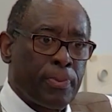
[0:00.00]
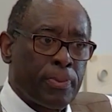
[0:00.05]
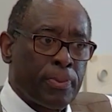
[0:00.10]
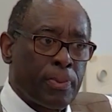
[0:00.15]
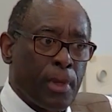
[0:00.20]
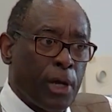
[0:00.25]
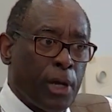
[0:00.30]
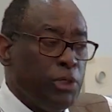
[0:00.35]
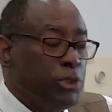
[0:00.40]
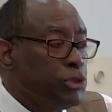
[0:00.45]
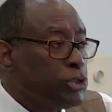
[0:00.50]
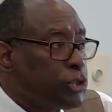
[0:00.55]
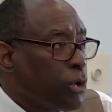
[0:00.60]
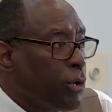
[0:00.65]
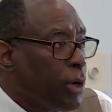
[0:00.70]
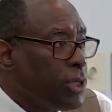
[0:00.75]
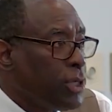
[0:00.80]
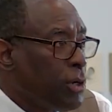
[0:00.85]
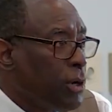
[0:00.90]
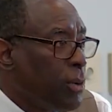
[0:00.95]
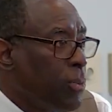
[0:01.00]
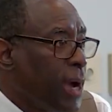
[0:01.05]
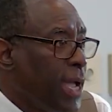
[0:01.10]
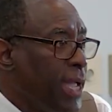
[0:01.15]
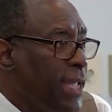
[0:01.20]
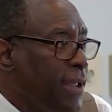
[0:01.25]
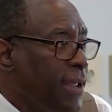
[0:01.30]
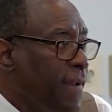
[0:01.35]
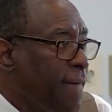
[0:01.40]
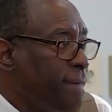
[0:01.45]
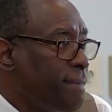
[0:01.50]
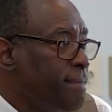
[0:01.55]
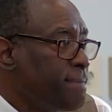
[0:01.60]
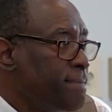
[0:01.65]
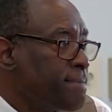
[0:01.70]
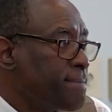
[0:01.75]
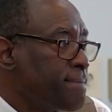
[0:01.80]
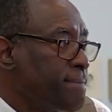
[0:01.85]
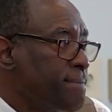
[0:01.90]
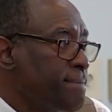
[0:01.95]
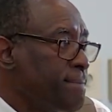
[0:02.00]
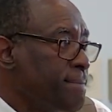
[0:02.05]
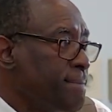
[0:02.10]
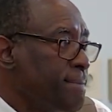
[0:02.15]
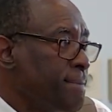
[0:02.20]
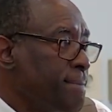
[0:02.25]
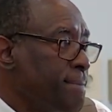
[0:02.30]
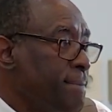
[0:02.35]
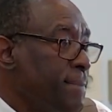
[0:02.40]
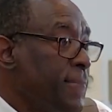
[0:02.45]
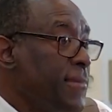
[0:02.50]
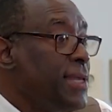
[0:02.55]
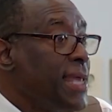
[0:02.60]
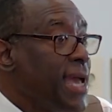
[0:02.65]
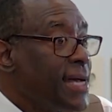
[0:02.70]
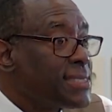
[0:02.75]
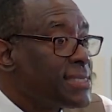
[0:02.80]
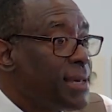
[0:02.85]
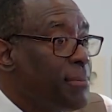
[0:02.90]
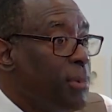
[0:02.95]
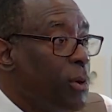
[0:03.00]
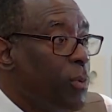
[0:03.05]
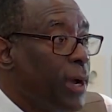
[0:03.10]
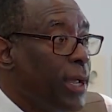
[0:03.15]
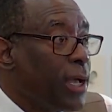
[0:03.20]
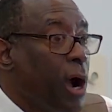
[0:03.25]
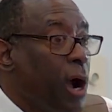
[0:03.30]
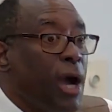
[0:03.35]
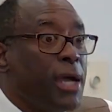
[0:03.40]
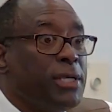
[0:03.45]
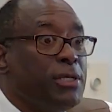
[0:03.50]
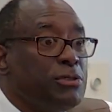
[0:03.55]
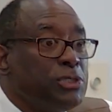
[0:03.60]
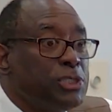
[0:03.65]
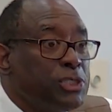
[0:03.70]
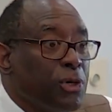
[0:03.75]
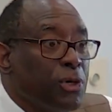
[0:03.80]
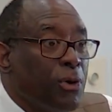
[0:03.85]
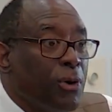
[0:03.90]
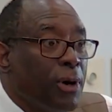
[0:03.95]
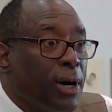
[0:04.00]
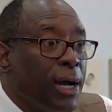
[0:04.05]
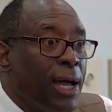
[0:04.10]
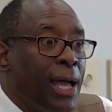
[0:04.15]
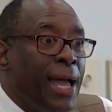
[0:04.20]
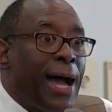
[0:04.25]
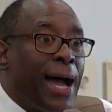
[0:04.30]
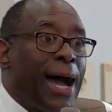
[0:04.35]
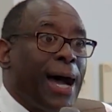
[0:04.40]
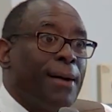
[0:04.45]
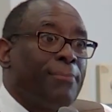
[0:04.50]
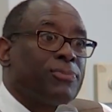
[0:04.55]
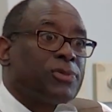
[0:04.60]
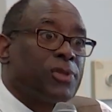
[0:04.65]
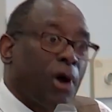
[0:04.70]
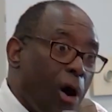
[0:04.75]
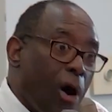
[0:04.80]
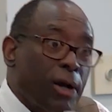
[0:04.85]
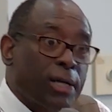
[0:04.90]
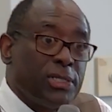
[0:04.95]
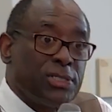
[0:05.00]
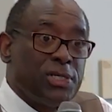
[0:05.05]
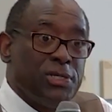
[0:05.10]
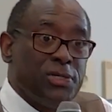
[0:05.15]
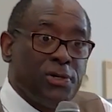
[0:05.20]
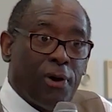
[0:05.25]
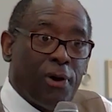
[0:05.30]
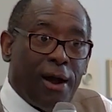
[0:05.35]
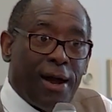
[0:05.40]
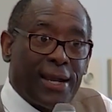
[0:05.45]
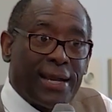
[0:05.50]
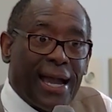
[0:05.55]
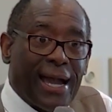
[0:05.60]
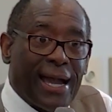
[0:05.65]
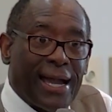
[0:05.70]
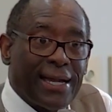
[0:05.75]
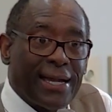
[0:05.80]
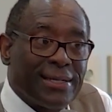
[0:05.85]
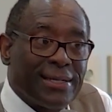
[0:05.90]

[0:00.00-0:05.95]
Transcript: Are you sure you're awake? Yes, I'm awake. Are you sure? I'm talking to you, aren't I?